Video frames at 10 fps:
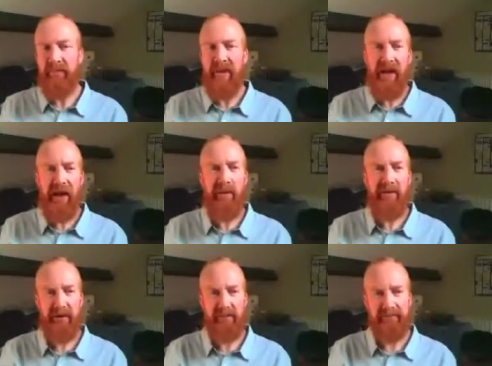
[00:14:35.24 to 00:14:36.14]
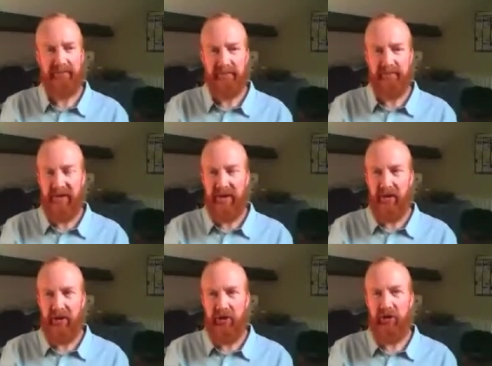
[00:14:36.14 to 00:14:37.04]
However,
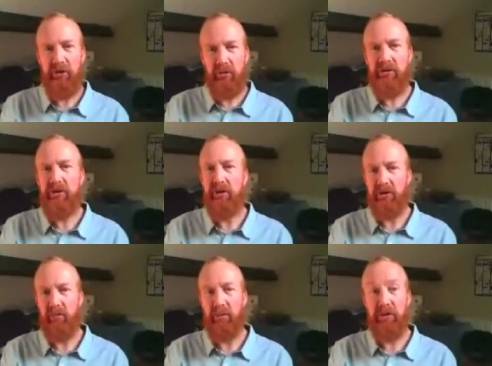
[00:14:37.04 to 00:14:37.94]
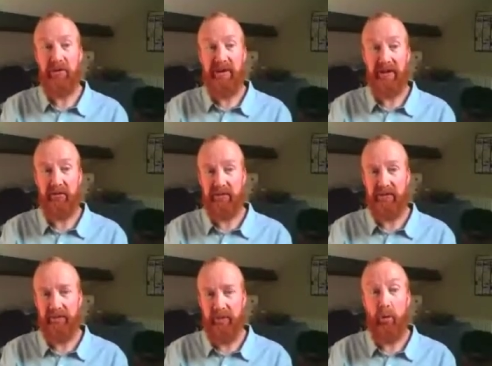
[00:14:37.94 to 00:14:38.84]
you could also look at what we call
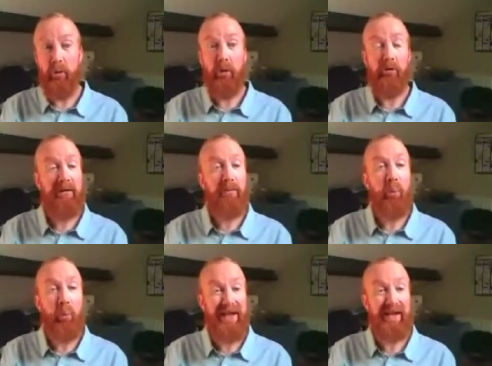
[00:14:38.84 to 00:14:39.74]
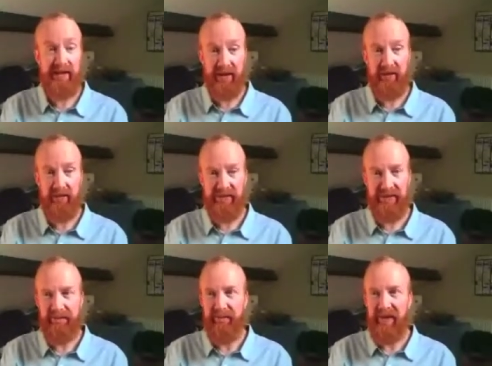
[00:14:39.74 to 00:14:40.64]
signals, or even weak
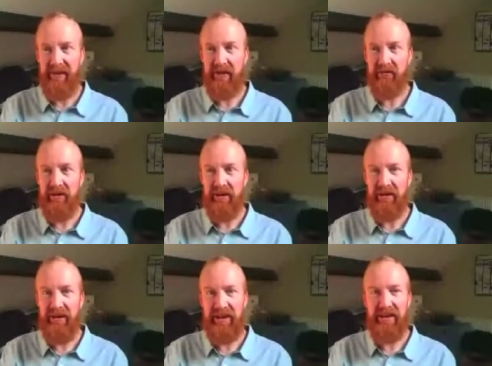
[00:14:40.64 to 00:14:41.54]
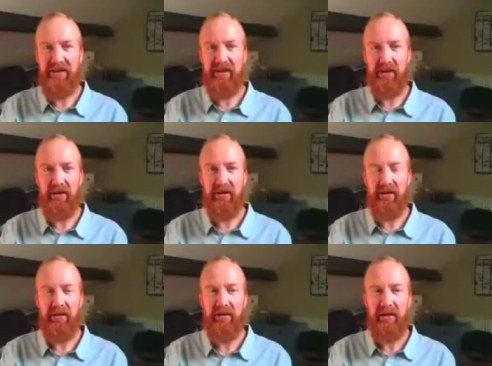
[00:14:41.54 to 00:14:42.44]
signals. Now, these
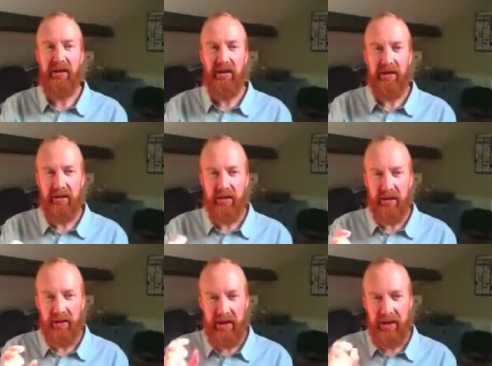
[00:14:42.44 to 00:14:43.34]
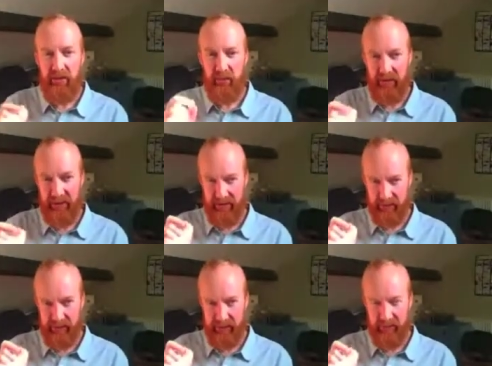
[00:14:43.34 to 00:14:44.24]
are little
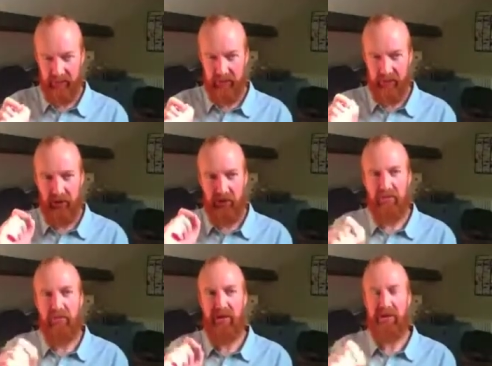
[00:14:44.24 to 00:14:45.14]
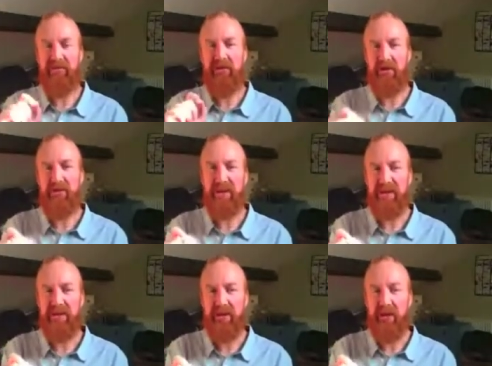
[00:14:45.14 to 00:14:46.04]
things that you might have
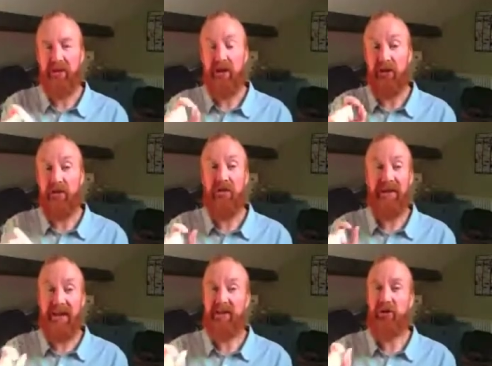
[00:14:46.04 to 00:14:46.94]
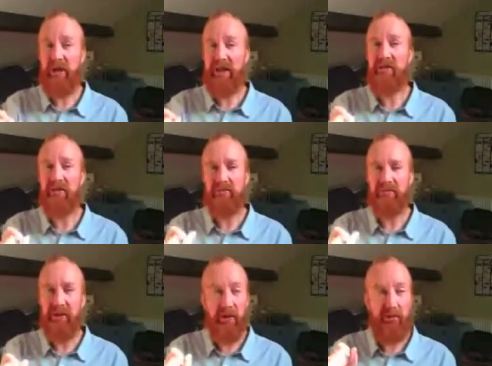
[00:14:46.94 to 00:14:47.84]
noticed that are not yet a trend.
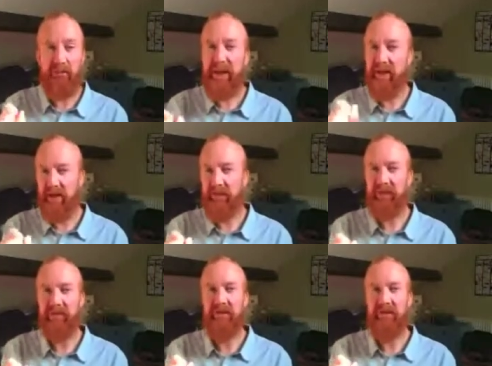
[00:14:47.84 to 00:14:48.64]
They're not big enough.